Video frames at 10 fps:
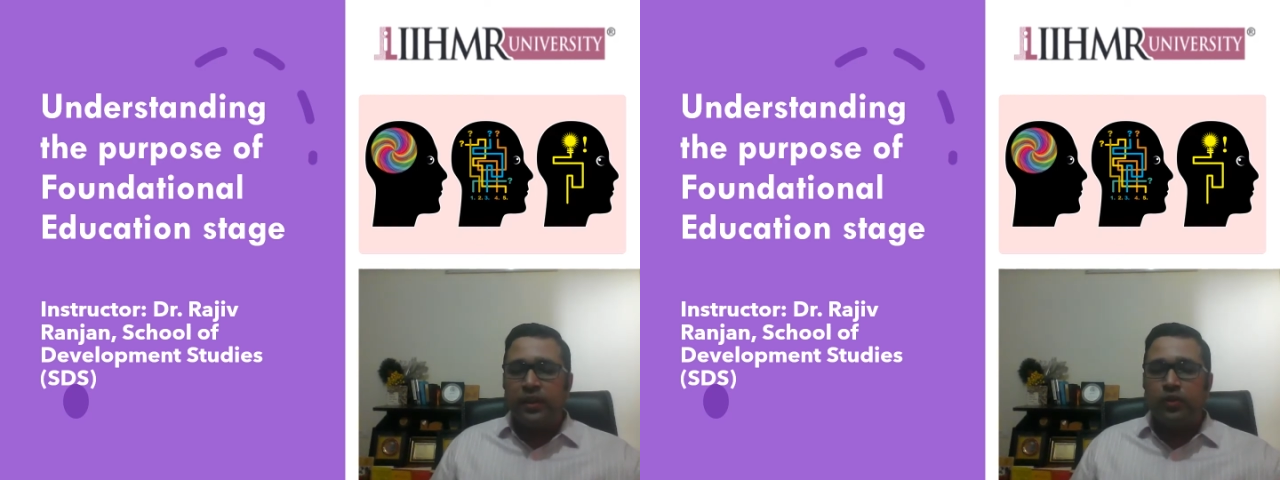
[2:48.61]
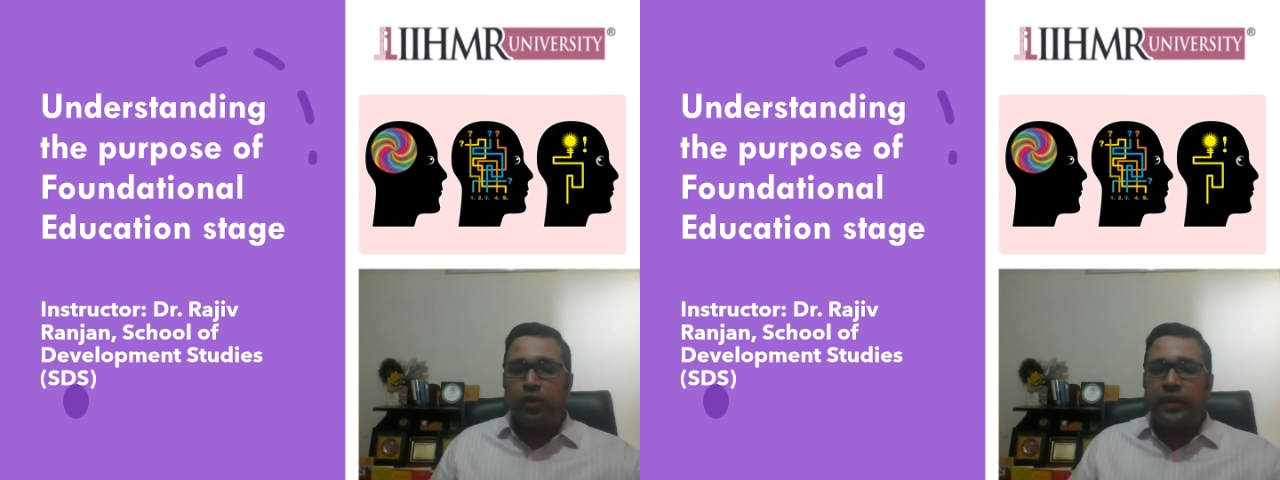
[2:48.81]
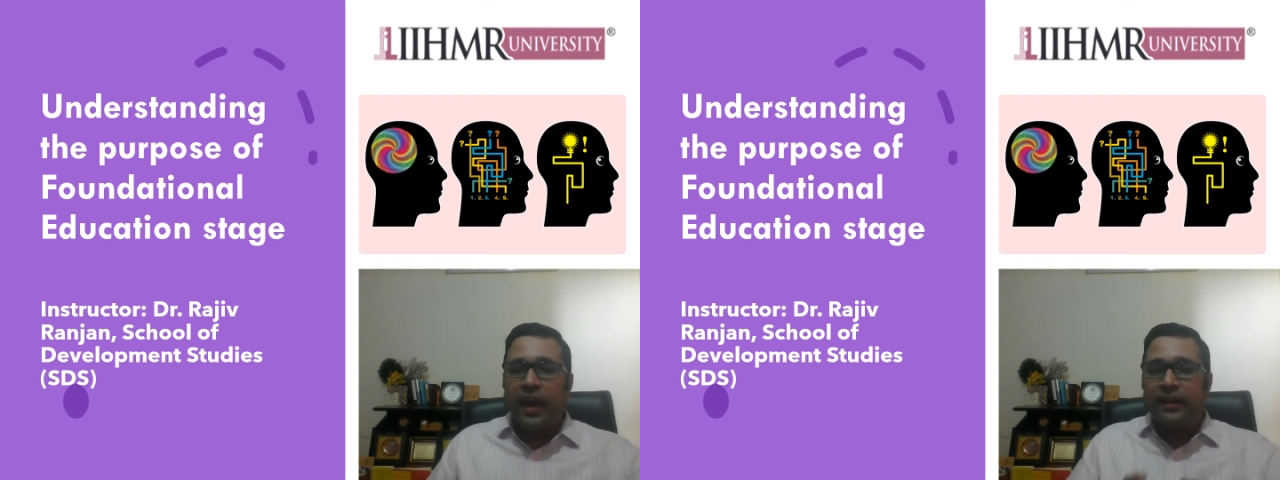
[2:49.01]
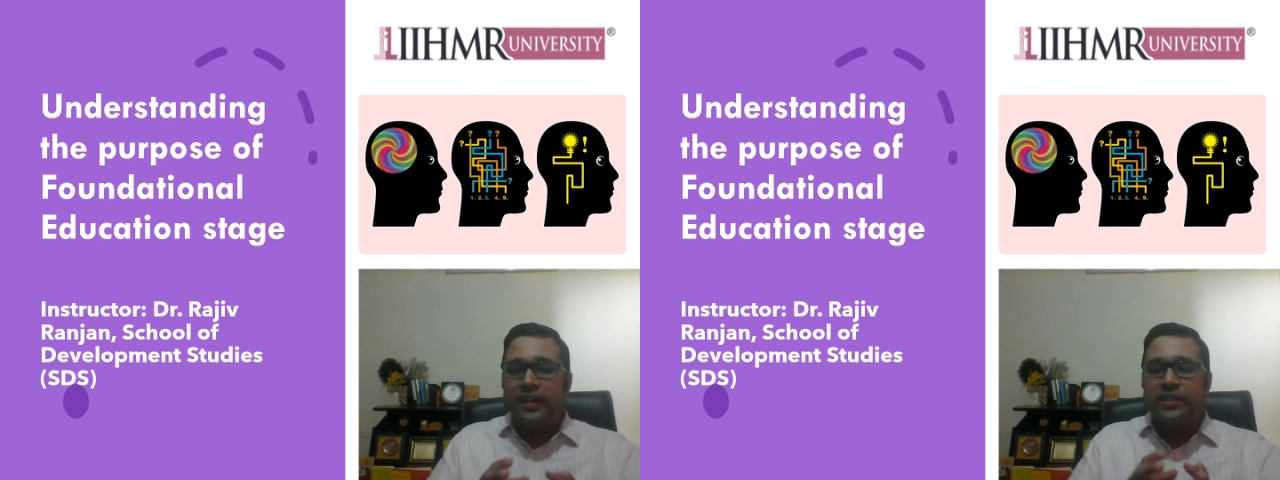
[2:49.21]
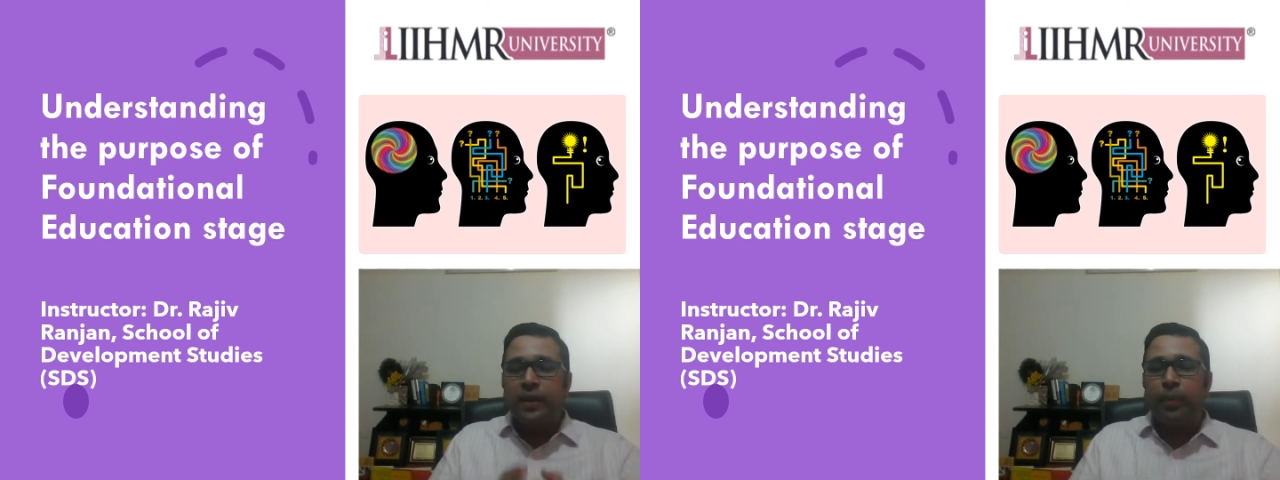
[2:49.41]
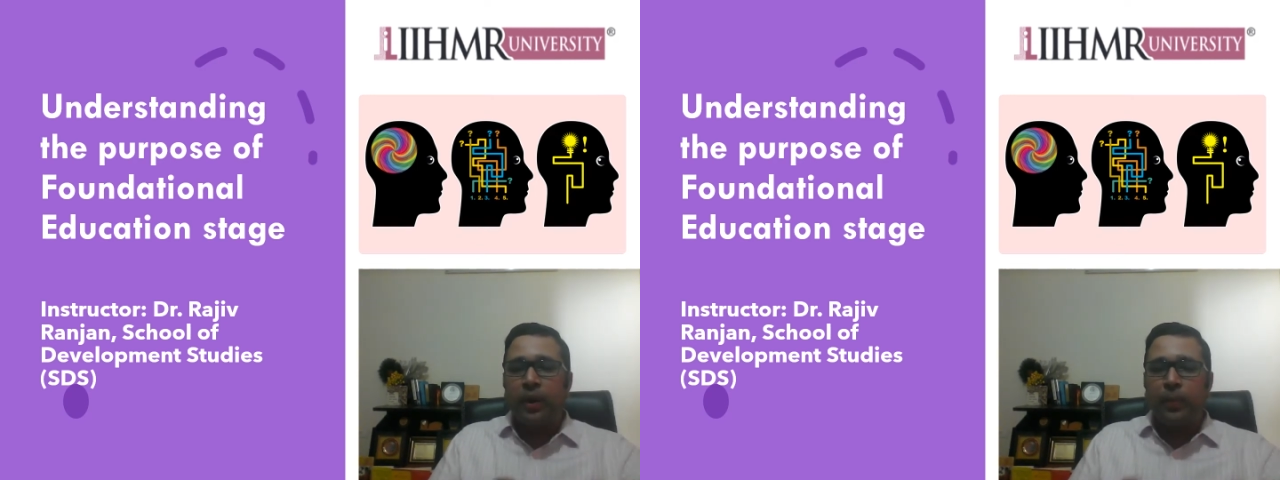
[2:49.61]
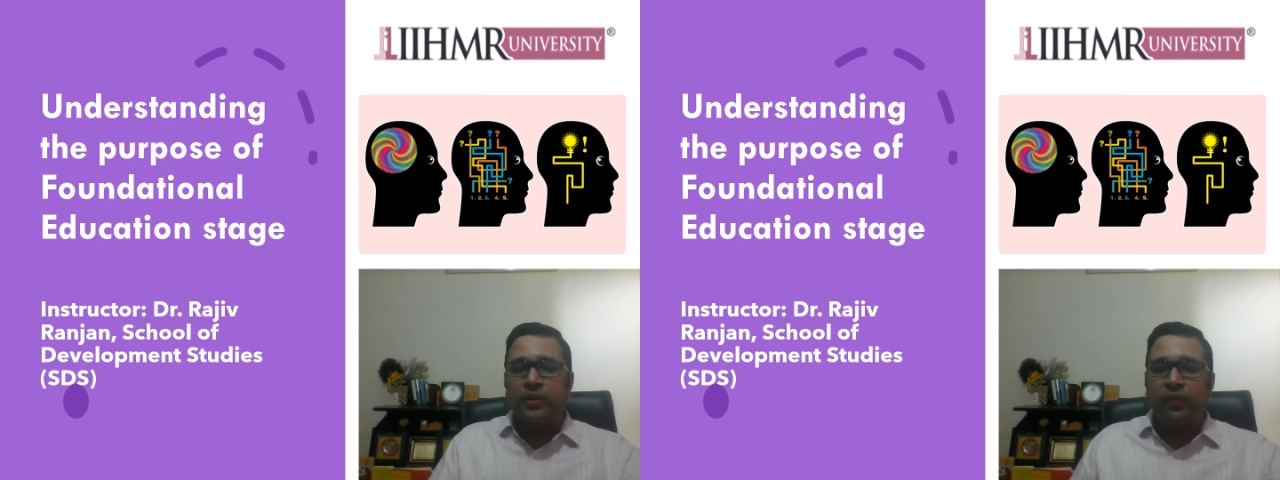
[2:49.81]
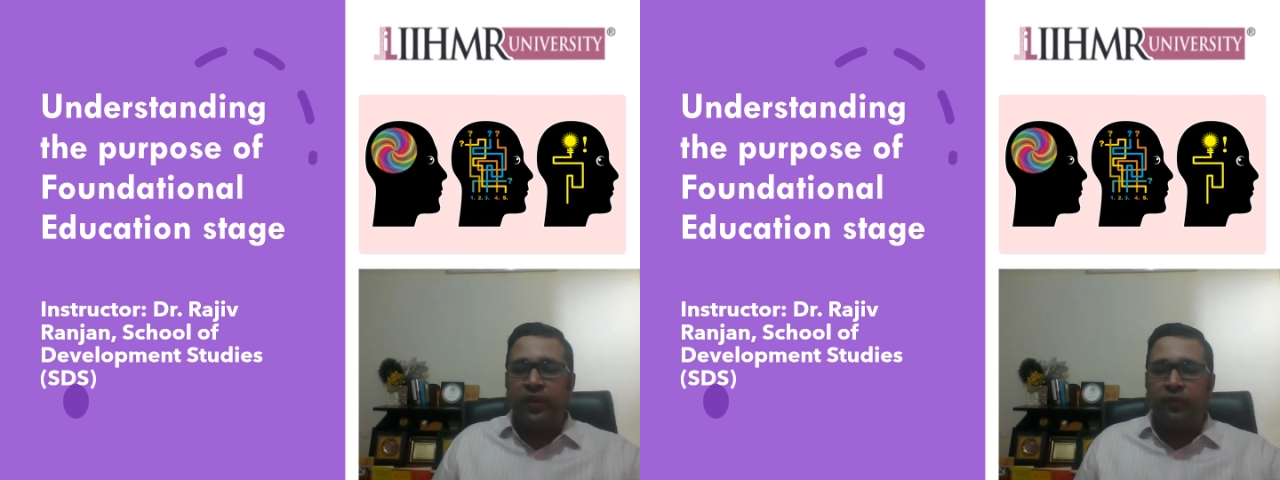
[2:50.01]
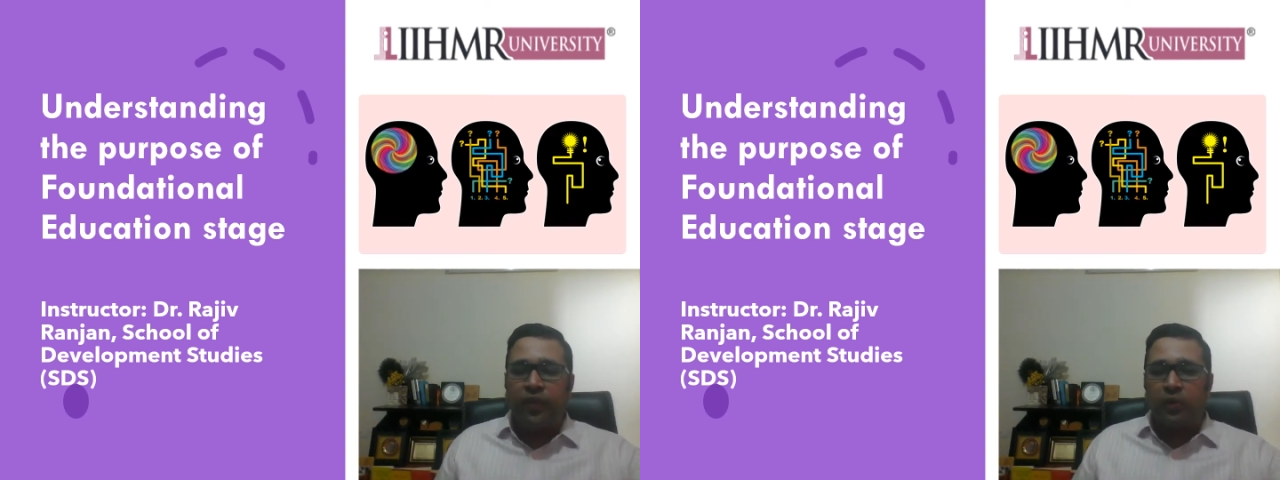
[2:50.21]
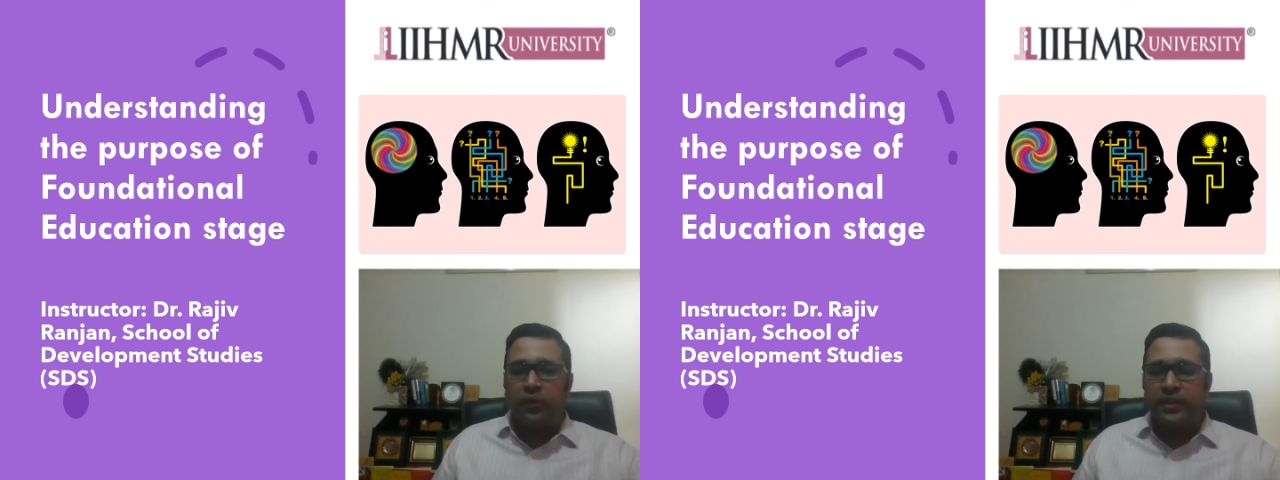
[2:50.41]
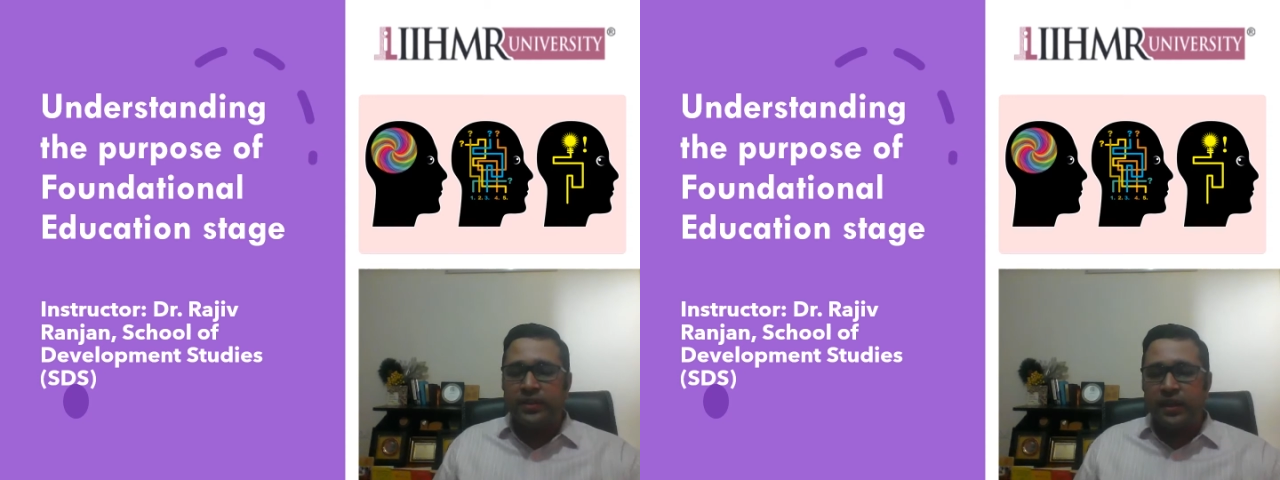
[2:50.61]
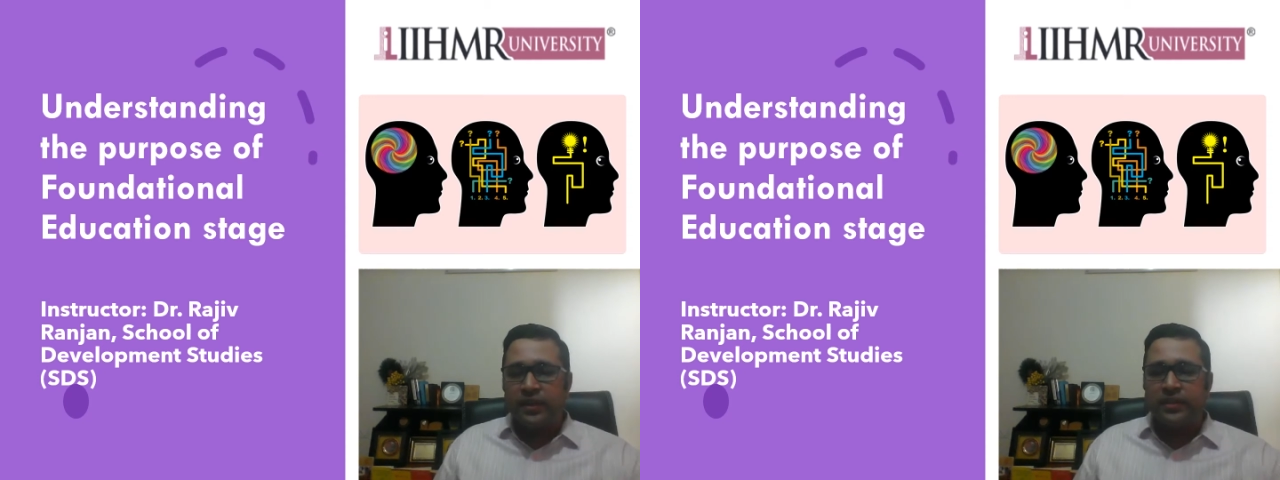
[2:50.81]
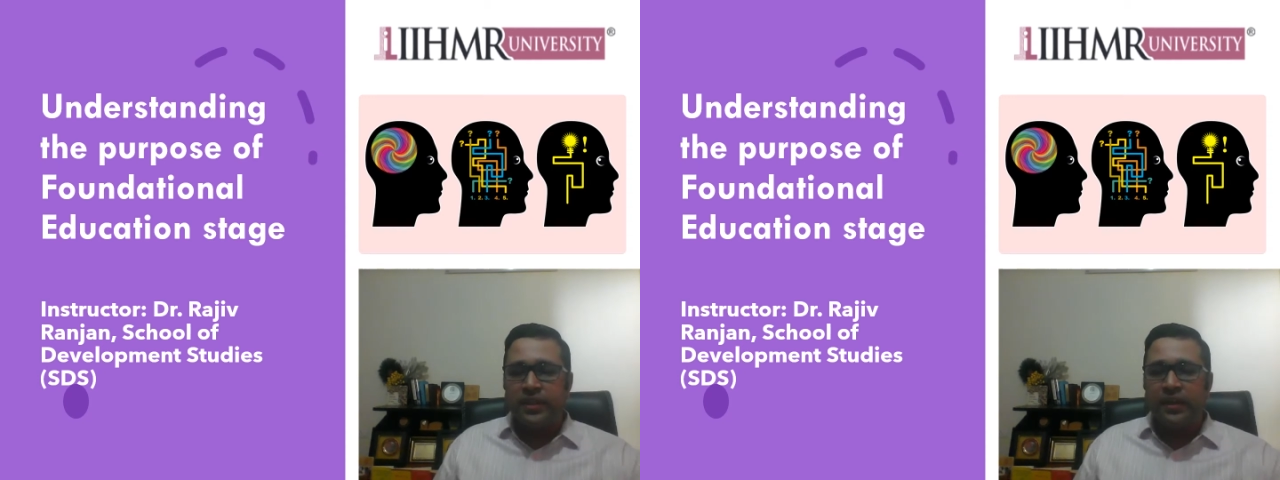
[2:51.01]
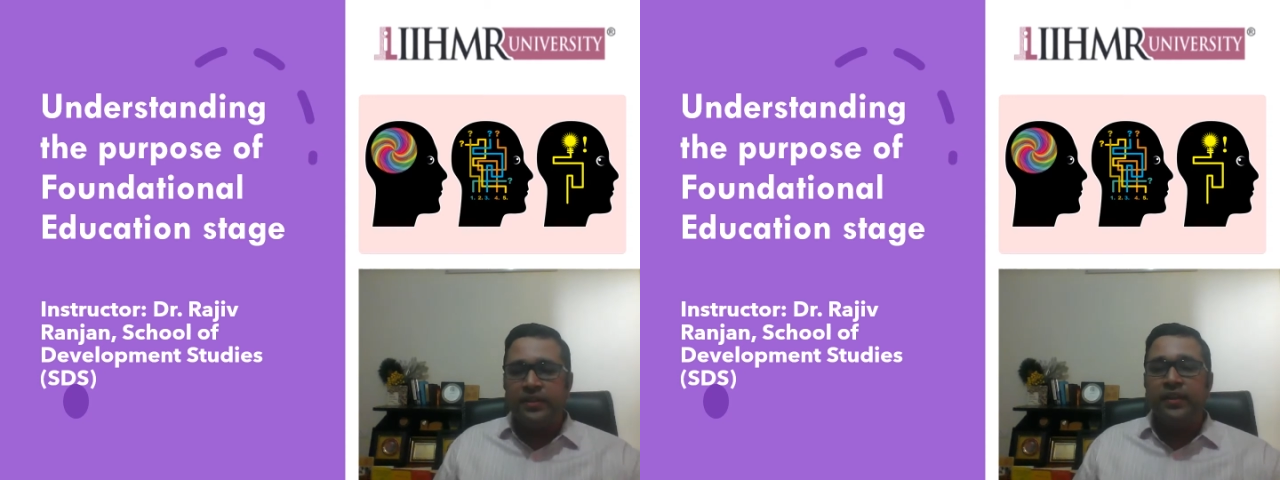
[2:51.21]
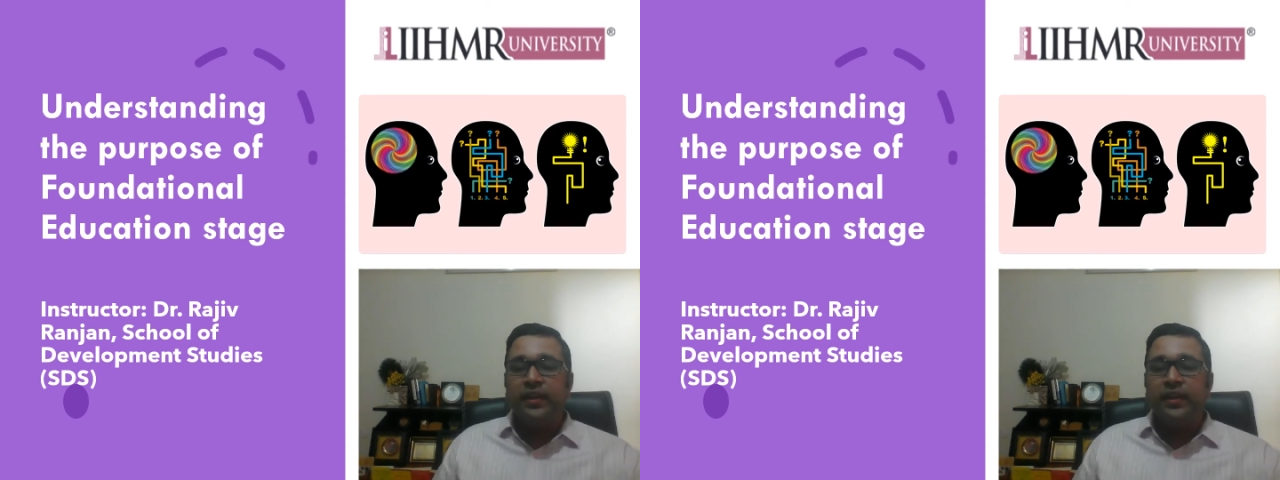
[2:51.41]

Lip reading: So that is the purpose of the foundational stage,